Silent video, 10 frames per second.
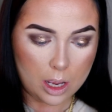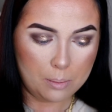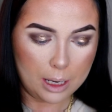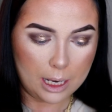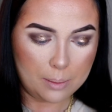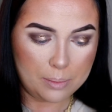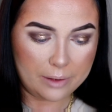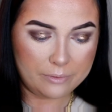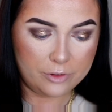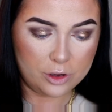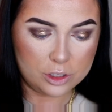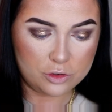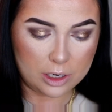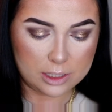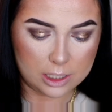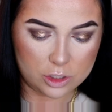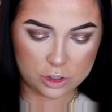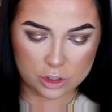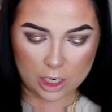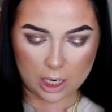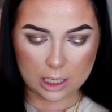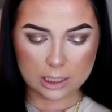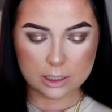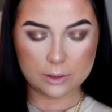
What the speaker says: picking up that first transition shade,